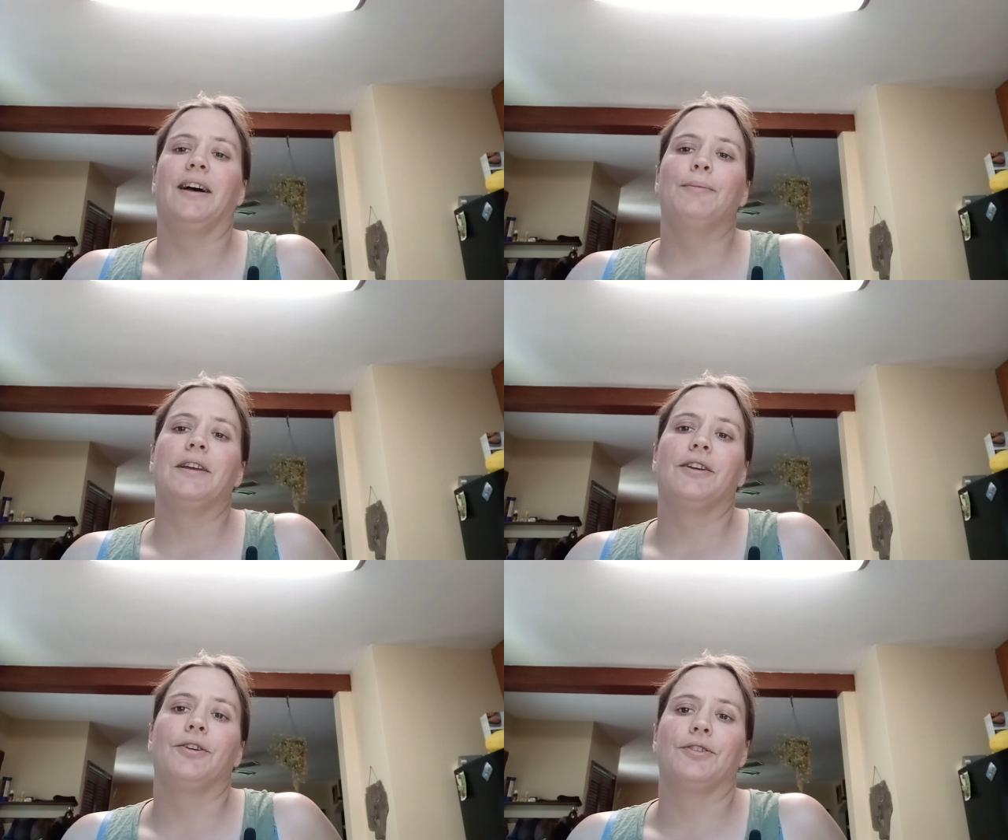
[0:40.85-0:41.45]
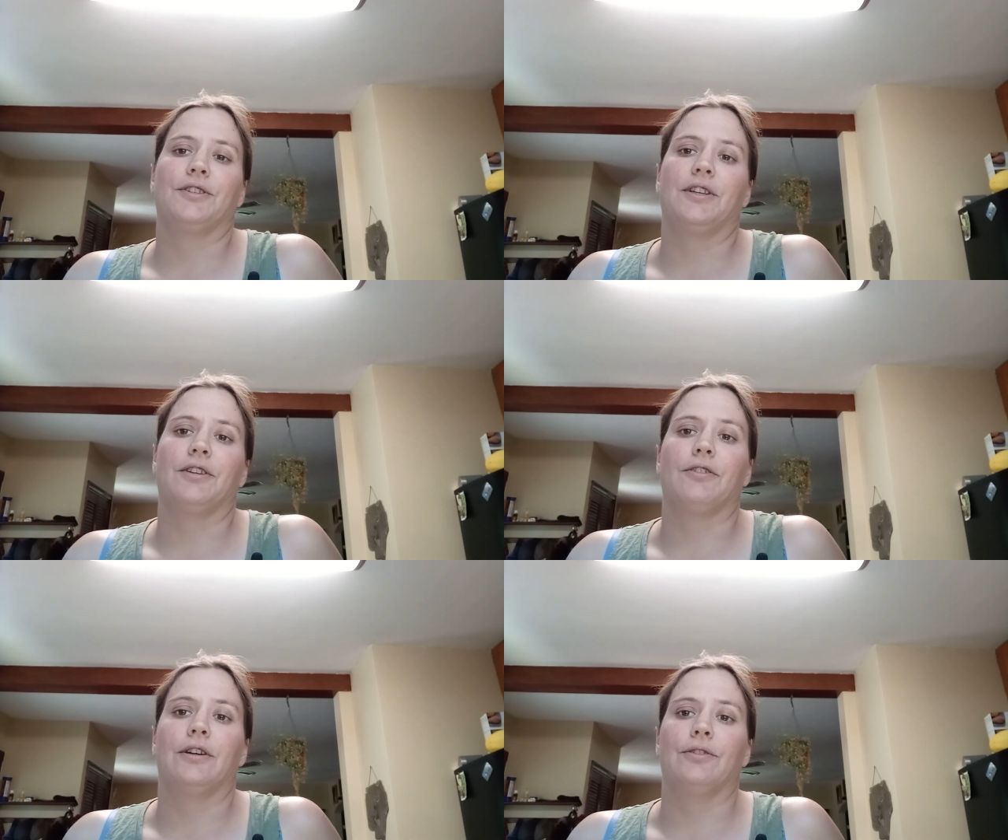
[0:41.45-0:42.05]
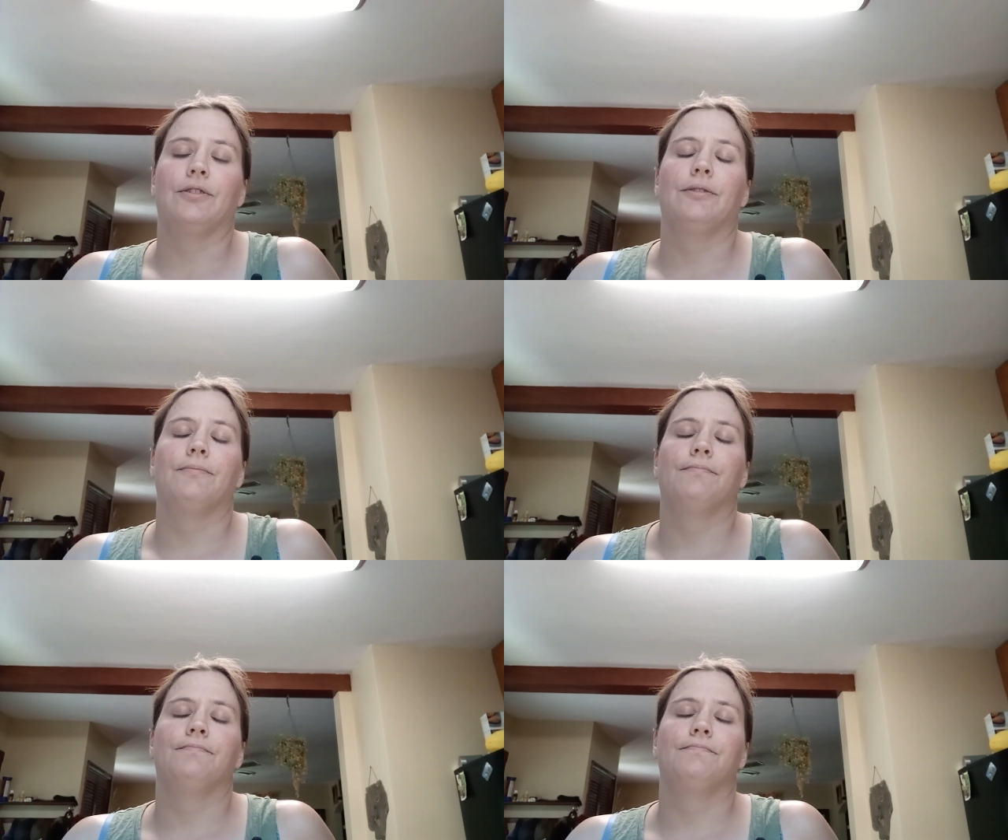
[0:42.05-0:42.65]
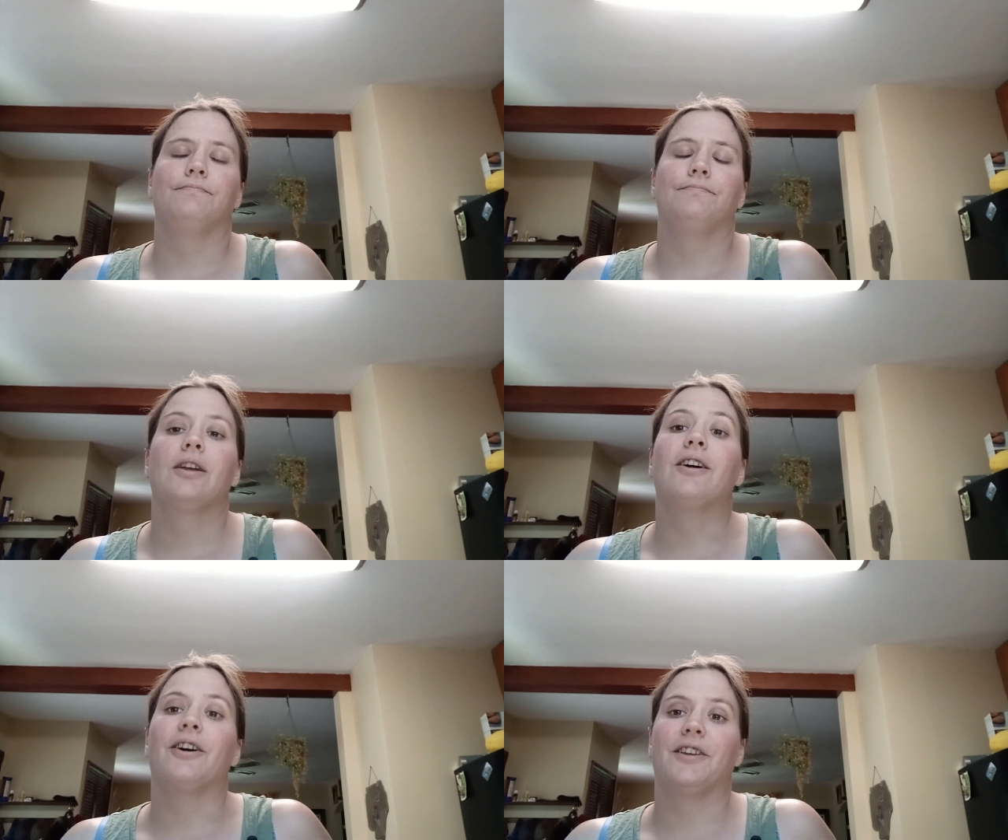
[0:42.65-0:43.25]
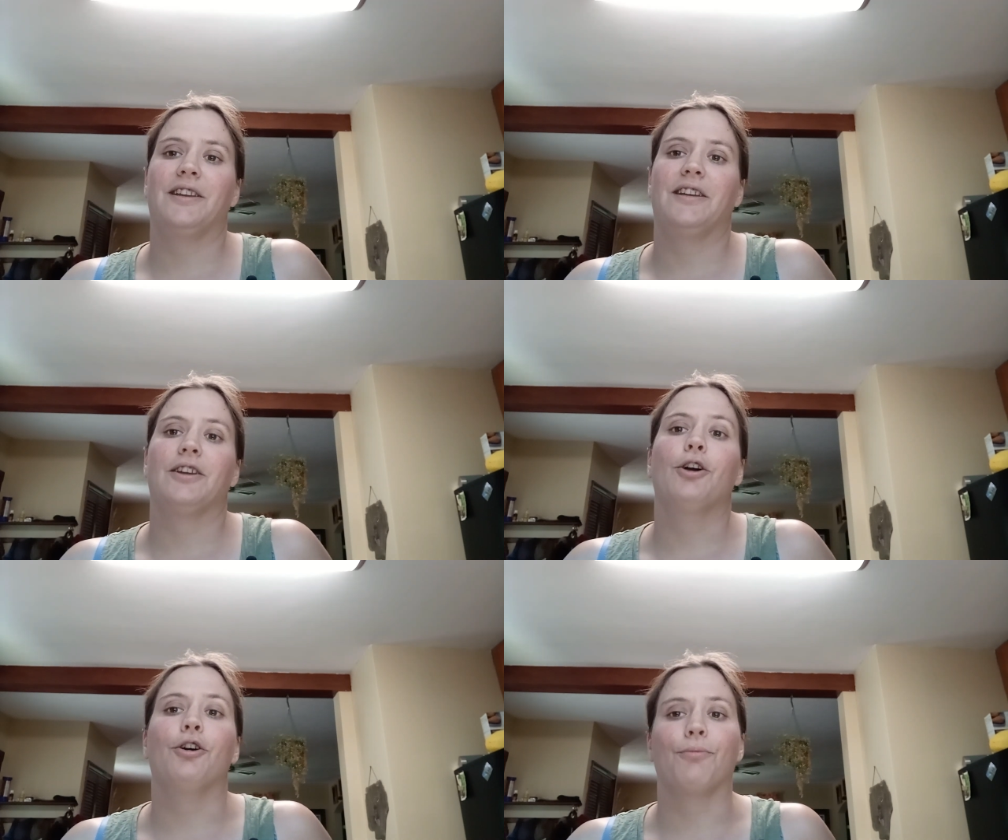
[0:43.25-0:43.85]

I make content around gardening,